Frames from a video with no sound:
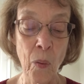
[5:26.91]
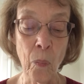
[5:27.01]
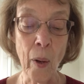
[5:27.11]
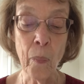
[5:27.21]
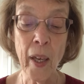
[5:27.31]

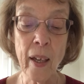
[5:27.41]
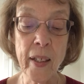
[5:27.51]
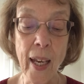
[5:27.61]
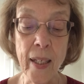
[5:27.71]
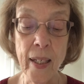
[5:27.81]
When we are
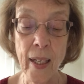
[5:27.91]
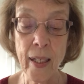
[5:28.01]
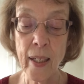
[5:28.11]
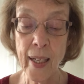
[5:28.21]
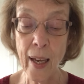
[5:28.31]
tested
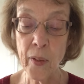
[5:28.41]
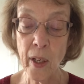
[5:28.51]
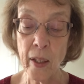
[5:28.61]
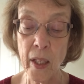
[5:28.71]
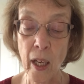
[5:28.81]
and doubt
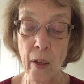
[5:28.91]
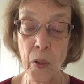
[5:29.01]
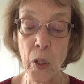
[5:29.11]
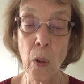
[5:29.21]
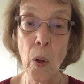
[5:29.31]

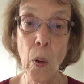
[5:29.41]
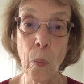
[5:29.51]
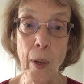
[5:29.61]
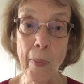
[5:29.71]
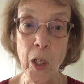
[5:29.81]
ourselves,
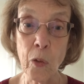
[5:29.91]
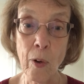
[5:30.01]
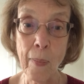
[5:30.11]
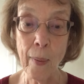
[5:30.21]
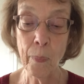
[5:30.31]
we must
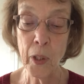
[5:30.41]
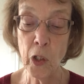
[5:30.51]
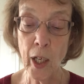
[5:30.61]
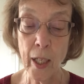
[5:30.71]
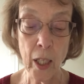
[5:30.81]
remember
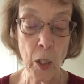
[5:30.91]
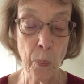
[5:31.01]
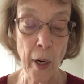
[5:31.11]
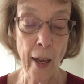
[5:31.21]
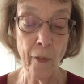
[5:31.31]
Jesus'
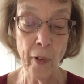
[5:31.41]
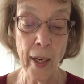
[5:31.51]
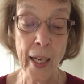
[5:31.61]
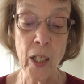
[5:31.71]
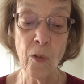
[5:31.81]
prayer
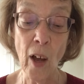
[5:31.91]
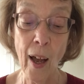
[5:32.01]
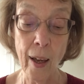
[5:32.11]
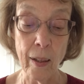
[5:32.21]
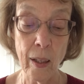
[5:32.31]
is for
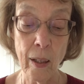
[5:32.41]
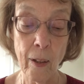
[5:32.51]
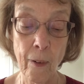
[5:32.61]
us,